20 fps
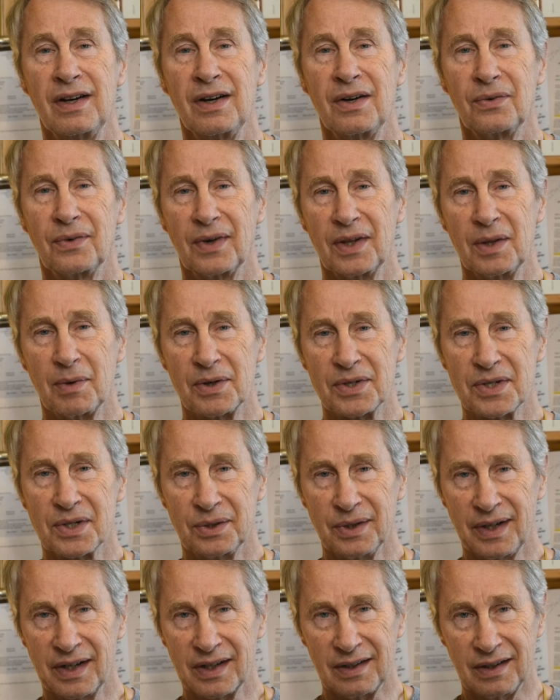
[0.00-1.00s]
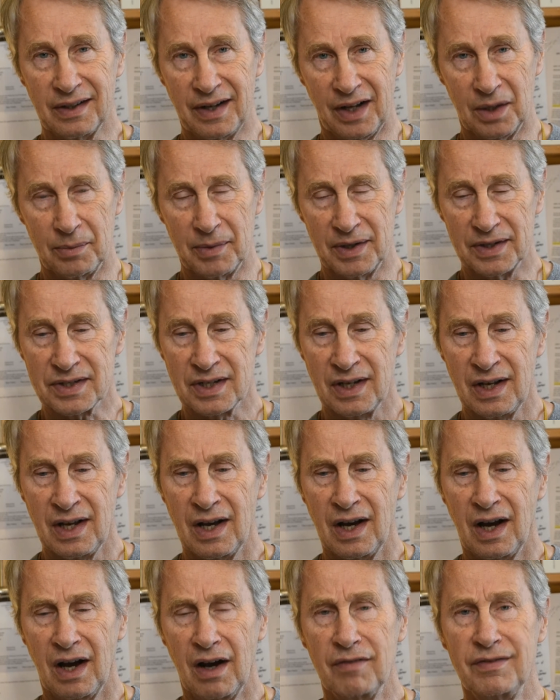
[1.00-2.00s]
One of the most critical elements
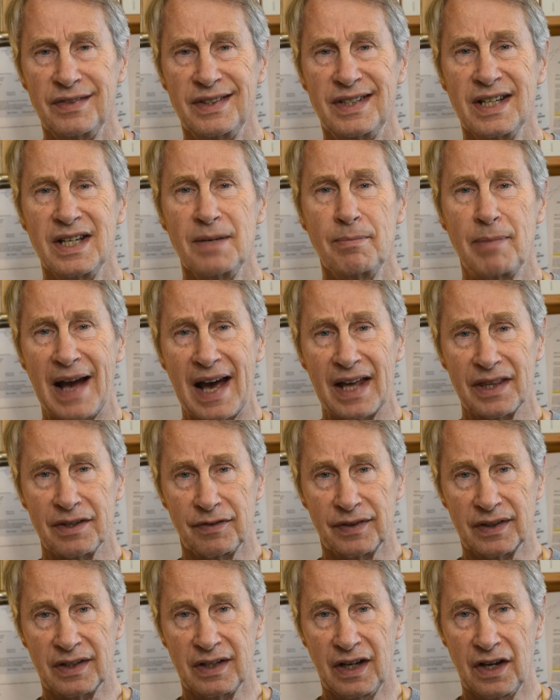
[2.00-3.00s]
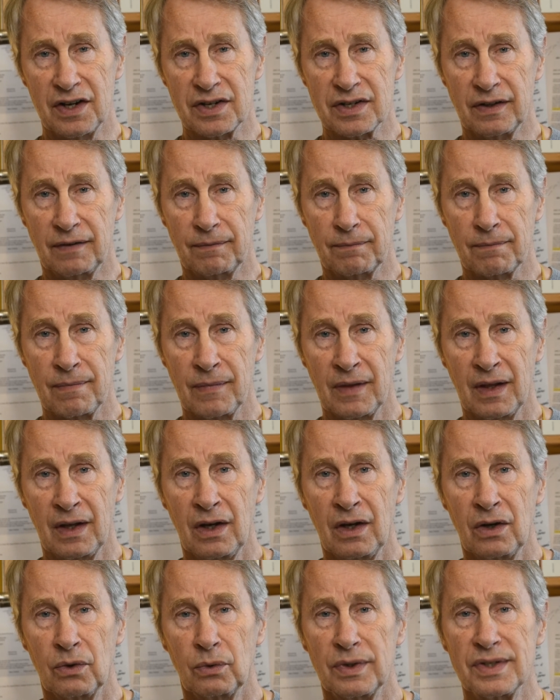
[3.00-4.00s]
of de-Baathification
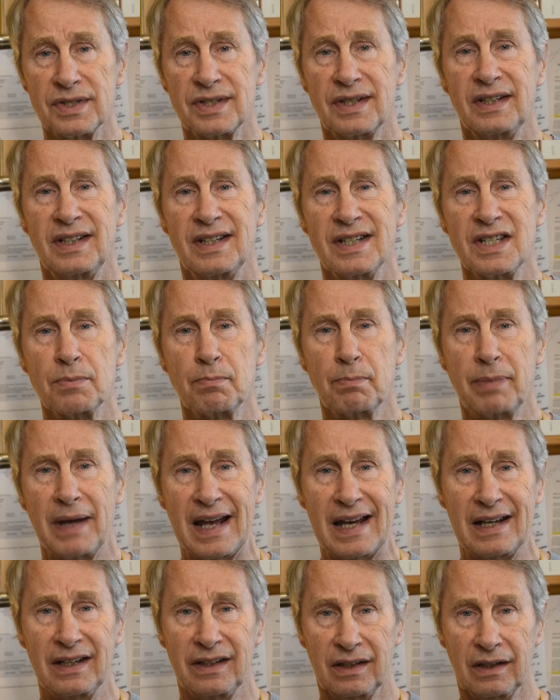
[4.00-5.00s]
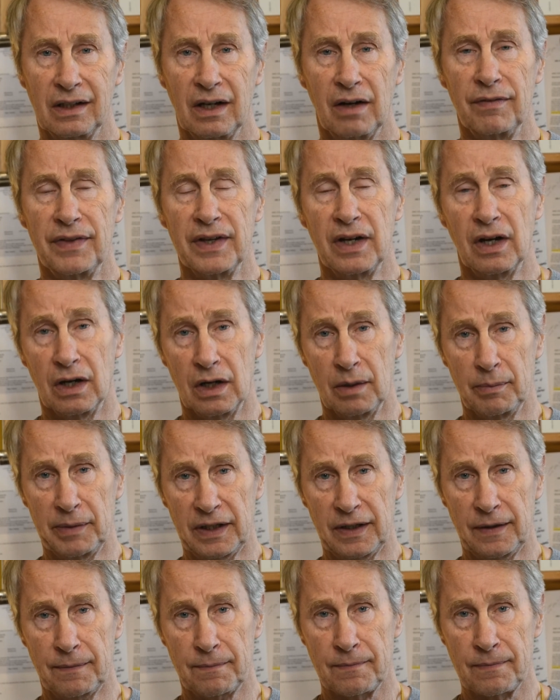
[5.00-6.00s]
was the disbanding of the
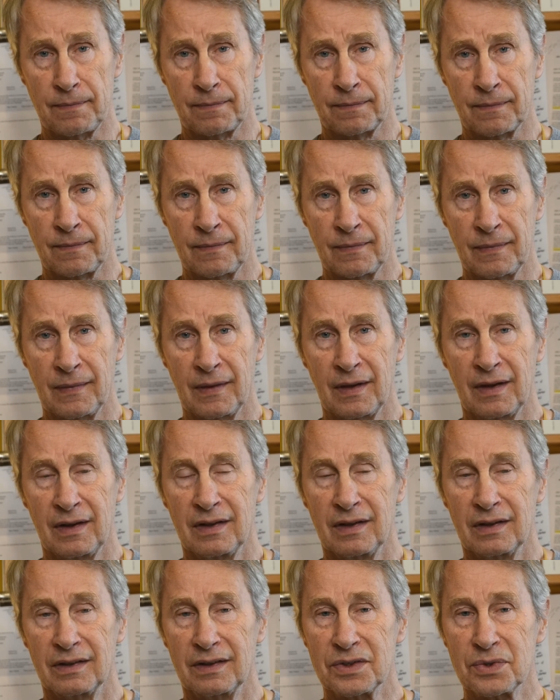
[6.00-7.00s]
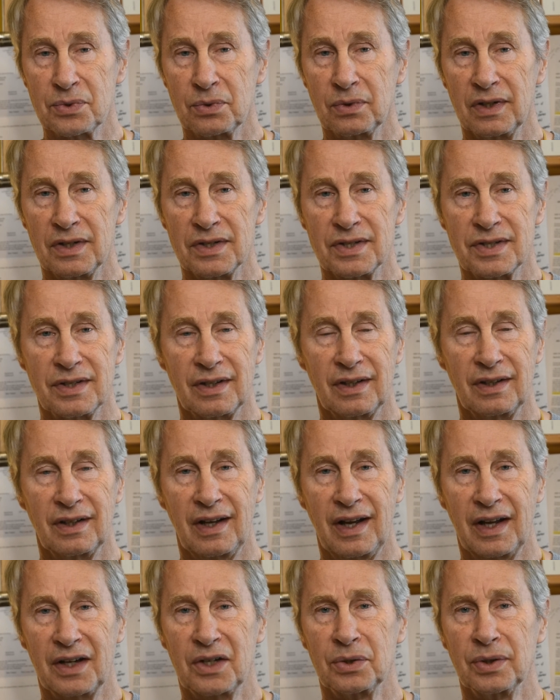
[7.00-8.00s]
army. This was
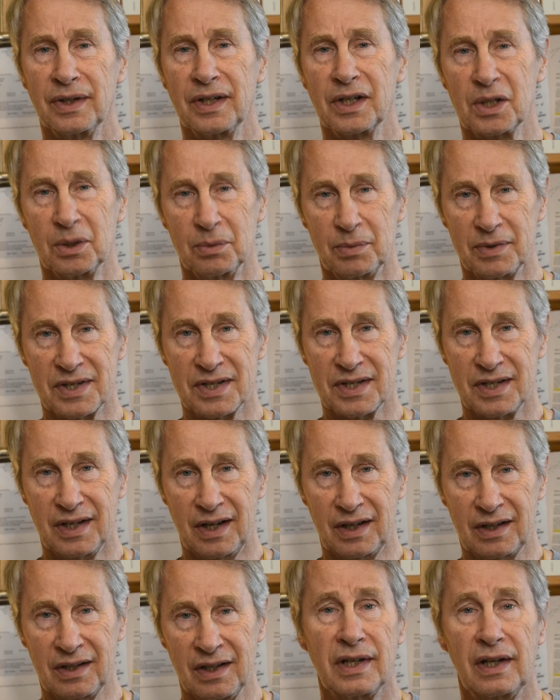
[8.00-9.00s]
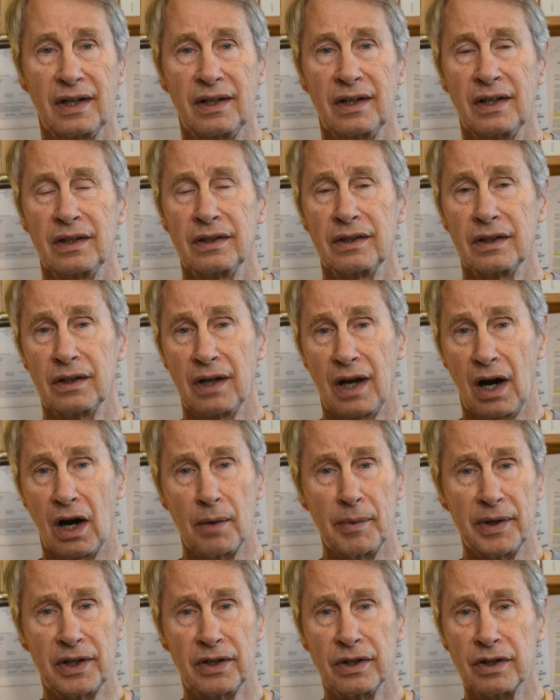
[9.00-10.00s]
a critical mistake. The
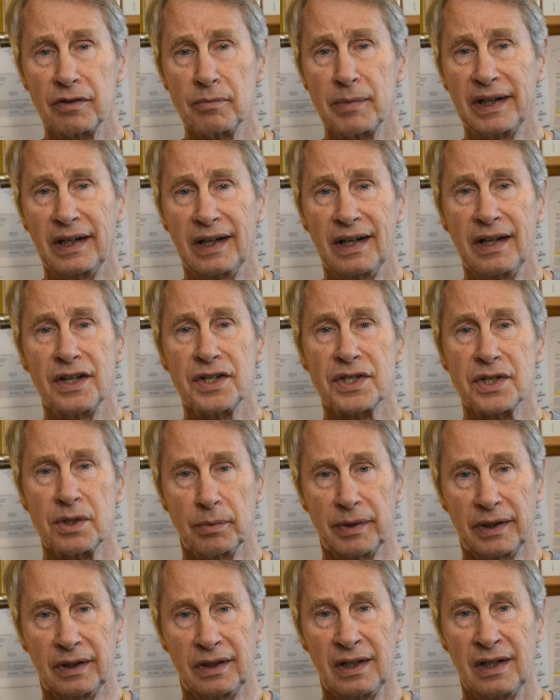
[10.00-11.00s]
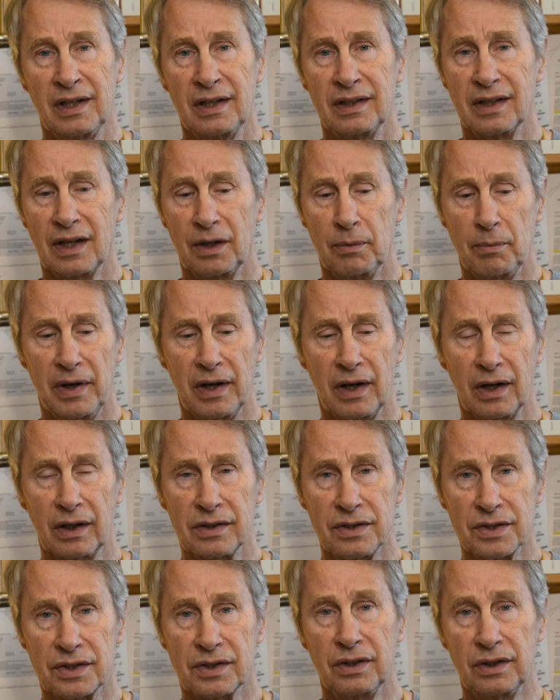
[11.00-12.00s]
army could have been an instrument that
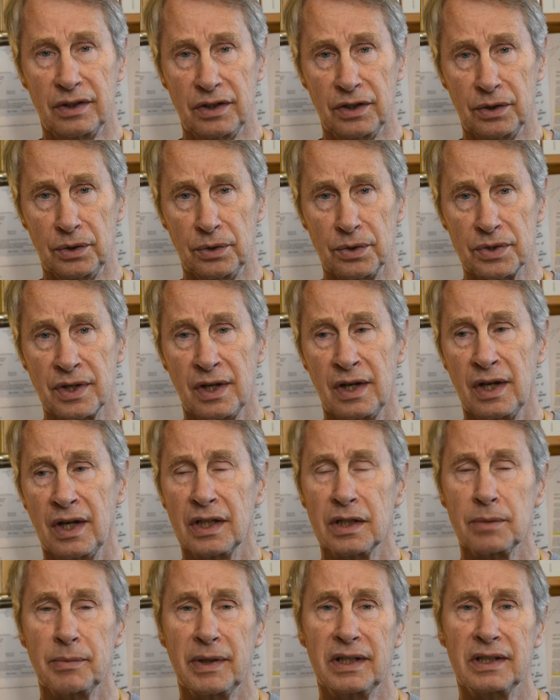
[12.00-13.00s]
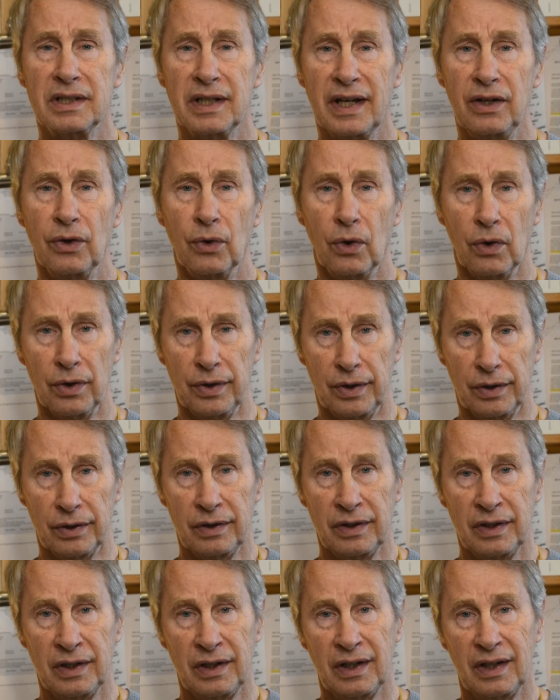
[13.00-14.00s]
Americans could use to maintain order
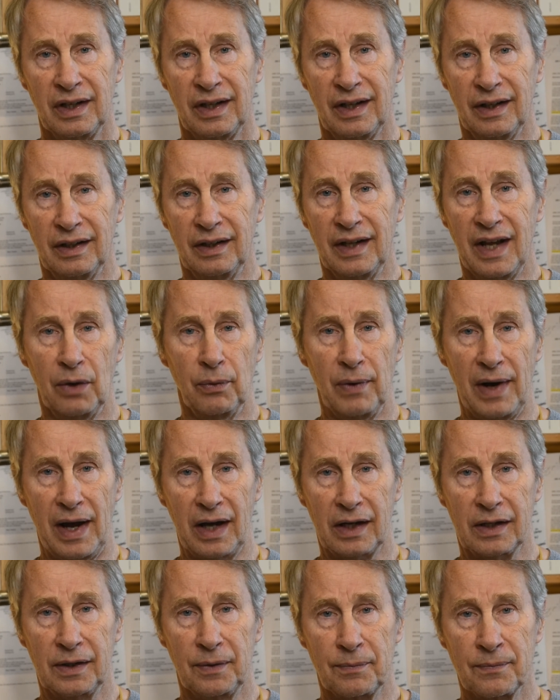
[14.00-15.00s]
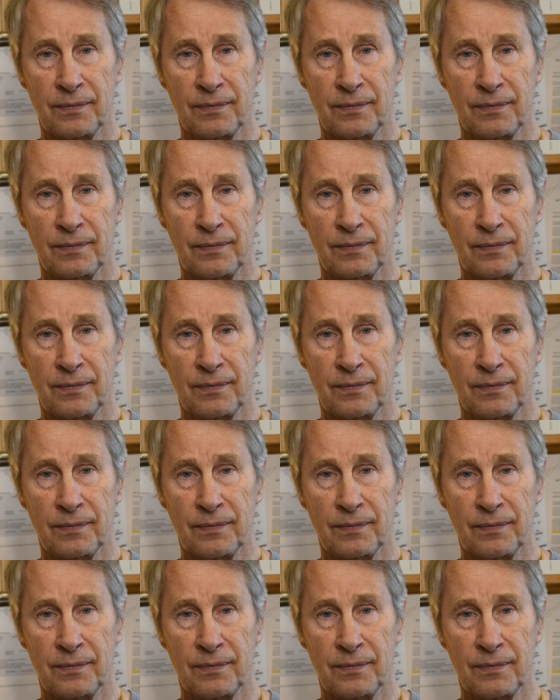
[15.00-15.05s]
in Iraq.